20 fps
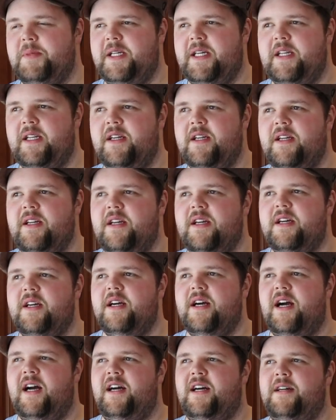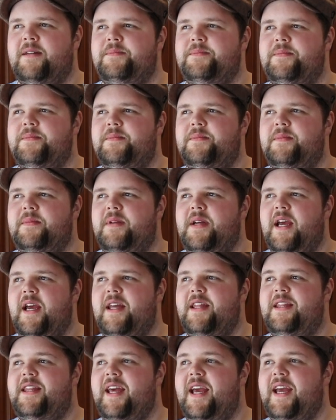did.
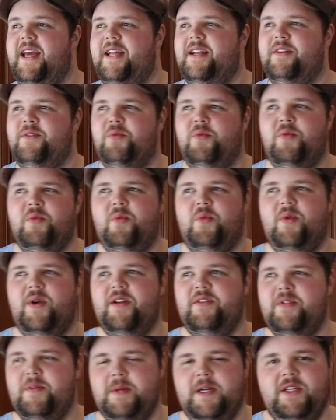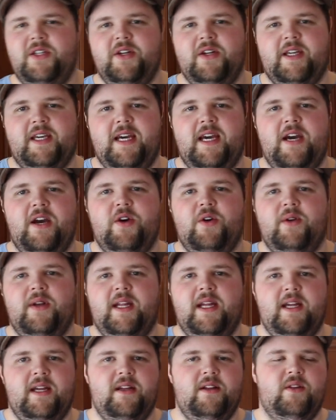And then one of them I took out.